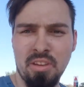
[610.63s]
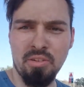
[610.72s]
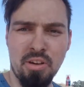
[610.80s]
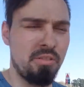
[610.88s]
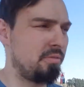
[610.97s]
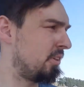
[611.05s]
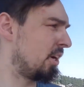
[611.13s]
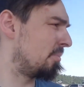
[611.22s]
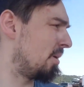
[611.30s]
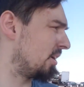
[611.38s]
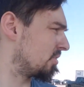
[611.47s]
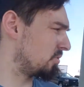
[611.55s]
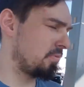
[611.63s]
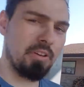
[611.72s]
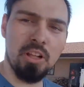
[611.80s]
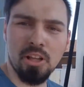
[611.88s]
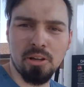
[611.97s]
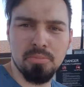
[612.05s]
Well, figure might as well
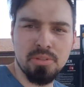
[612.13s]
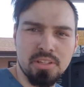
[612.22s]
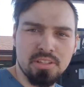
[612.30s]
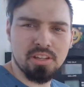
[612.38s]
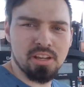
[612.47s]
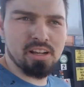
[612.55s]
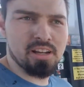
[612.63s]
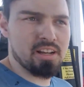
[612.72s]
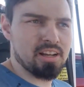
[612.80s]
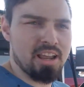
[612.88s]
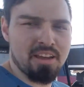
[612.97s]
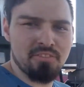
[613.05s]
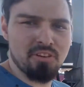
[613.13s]
fill up since I have